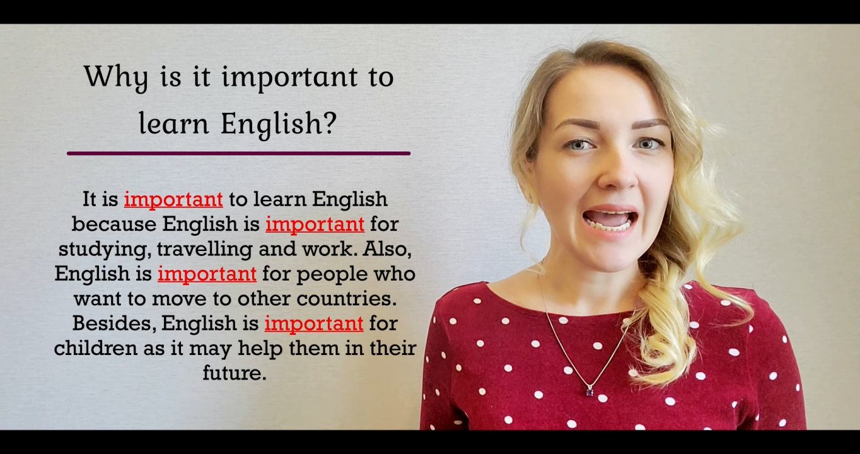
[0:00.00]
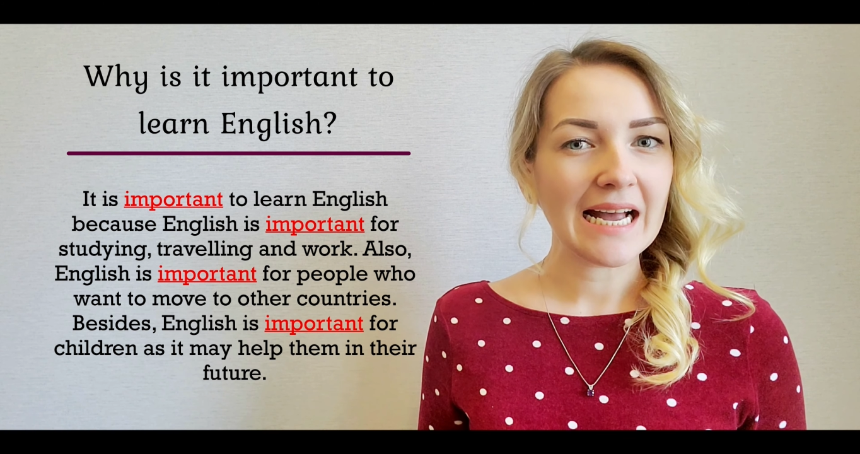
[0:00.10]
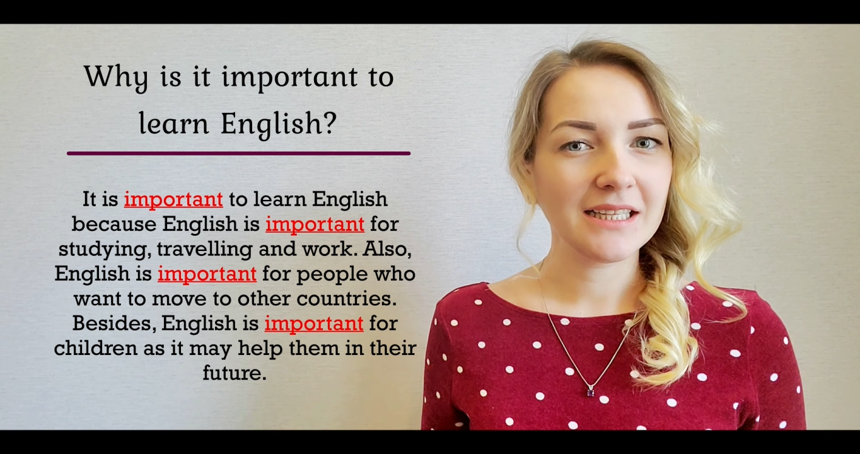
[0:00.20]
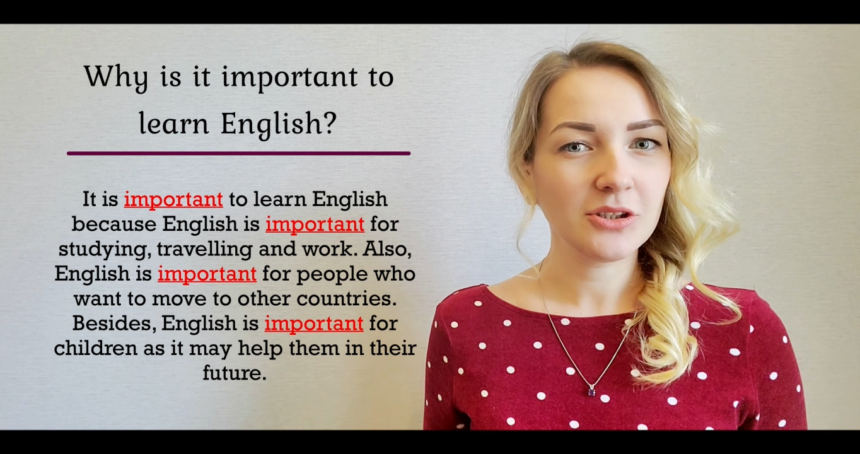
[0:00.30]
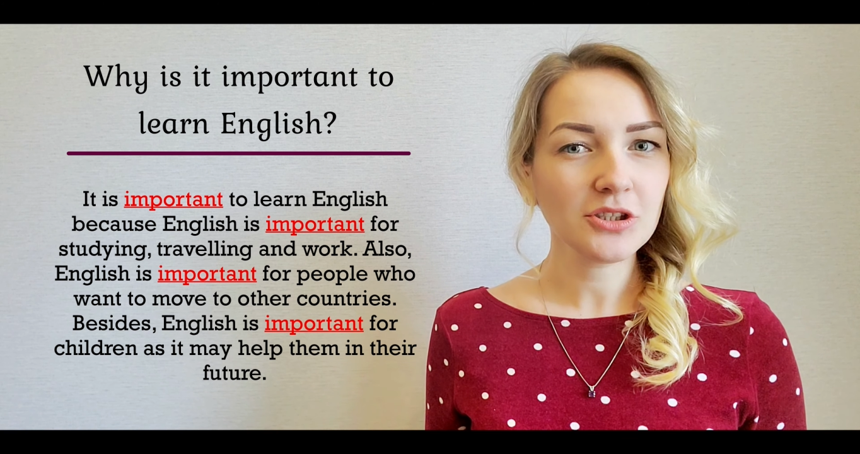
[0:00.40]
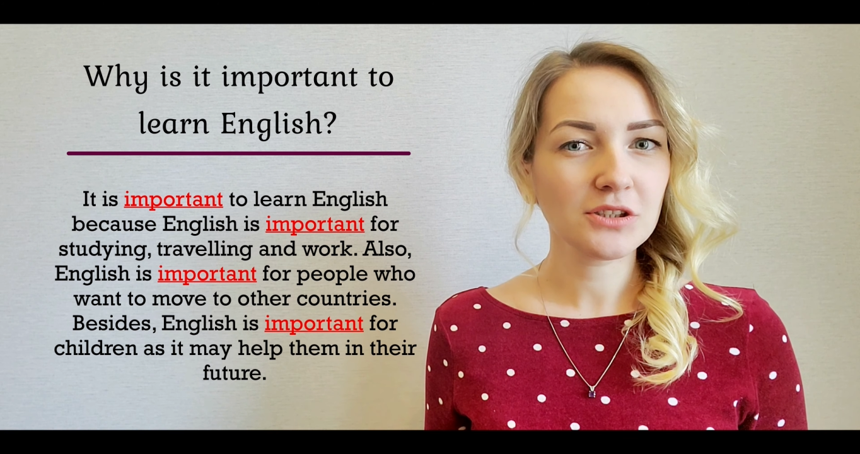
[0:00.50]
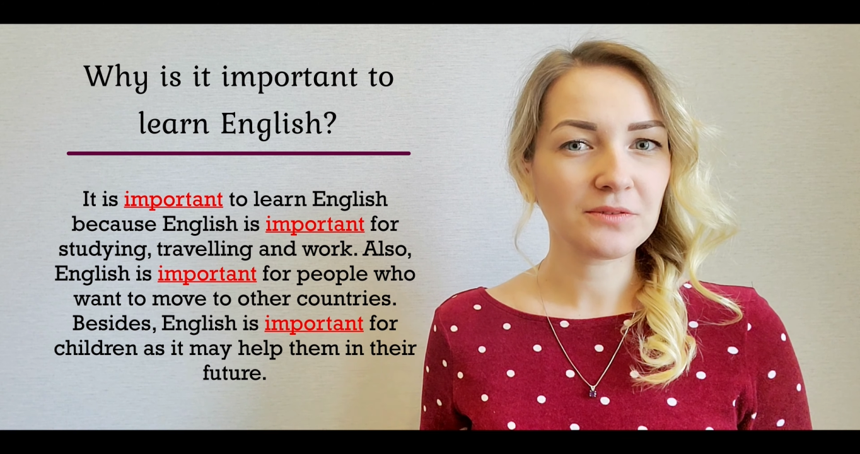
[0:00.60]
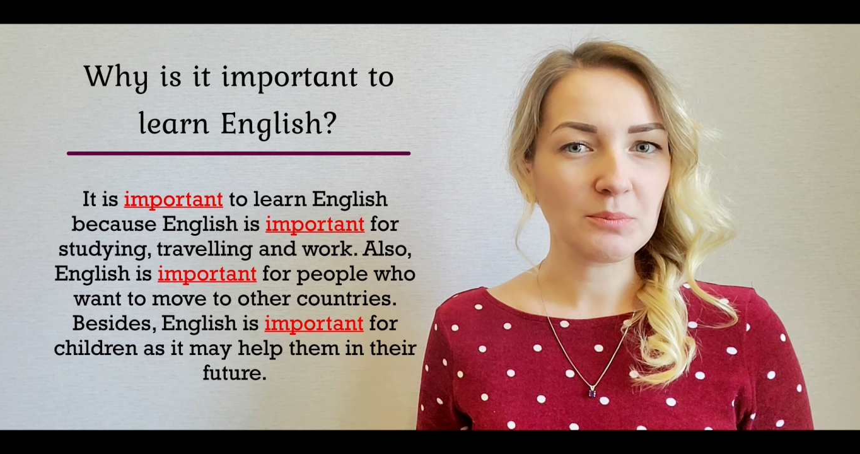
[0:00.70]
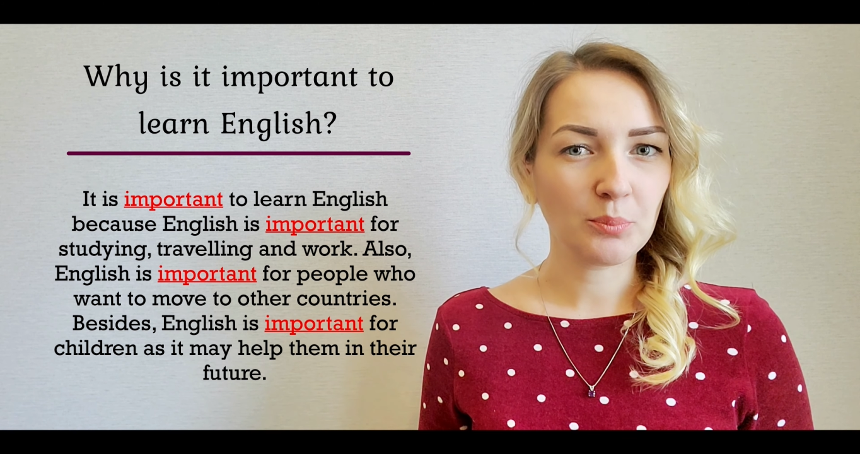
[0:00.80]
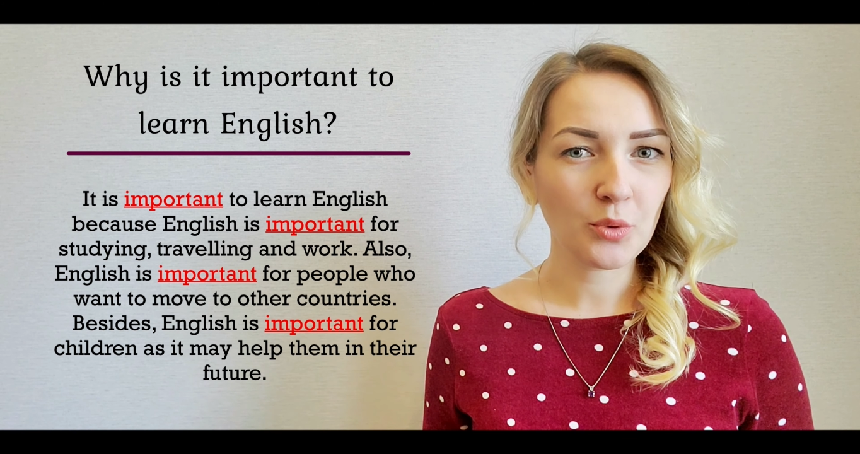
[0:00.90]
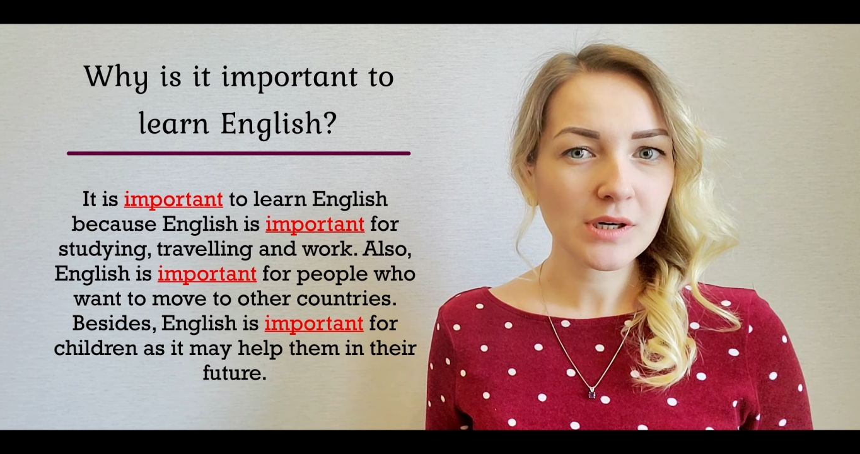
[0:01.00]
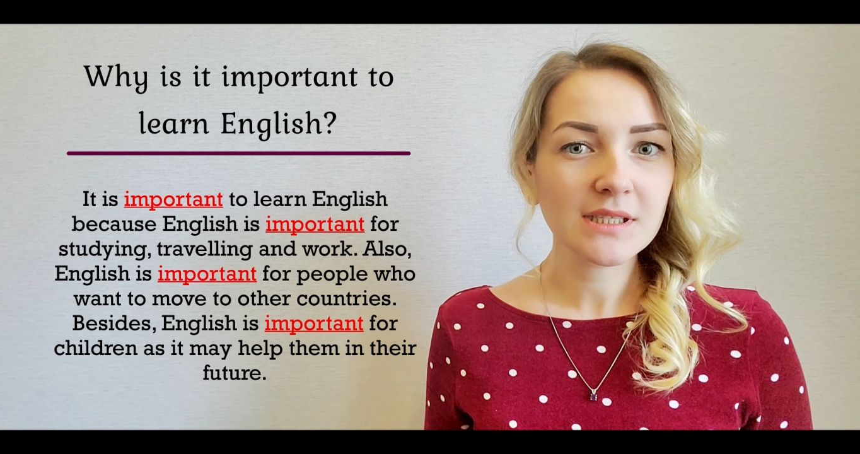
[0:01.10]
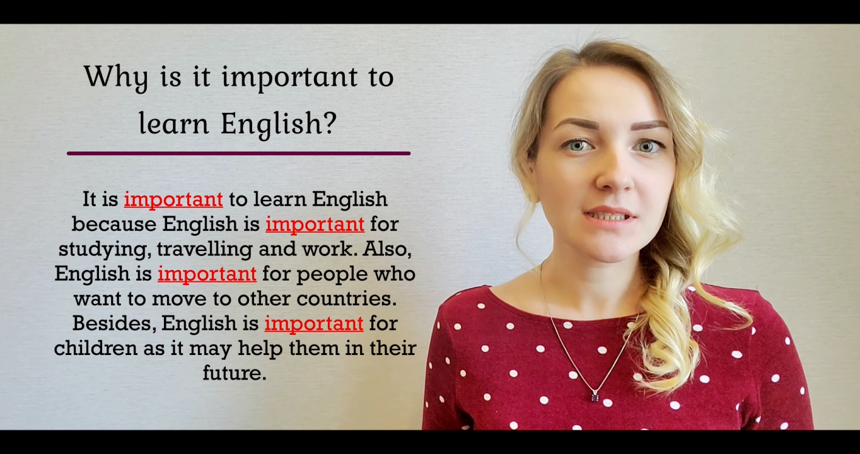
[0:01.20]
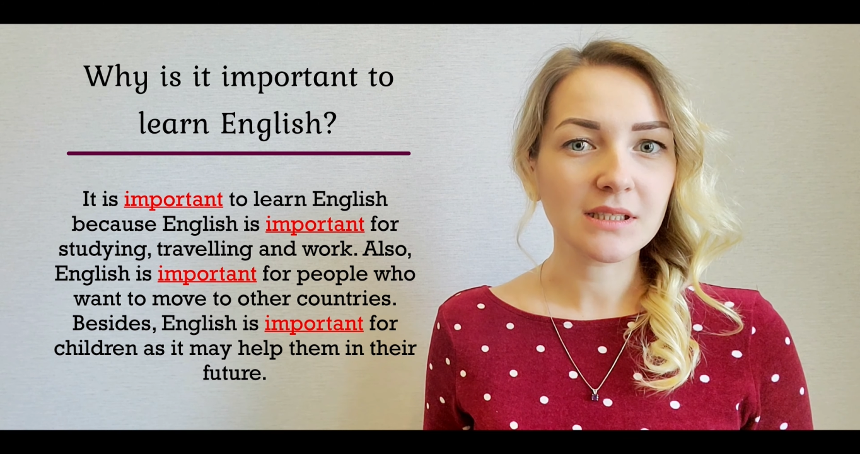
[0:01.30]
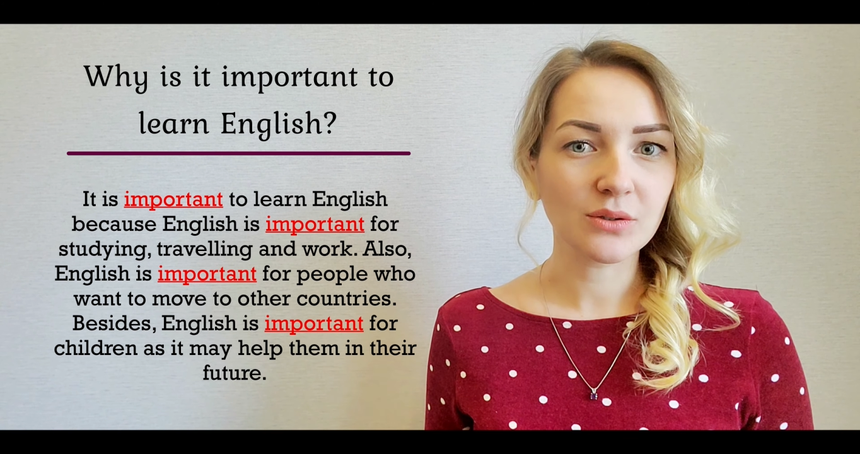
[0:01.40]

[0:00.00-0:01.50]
A lot of important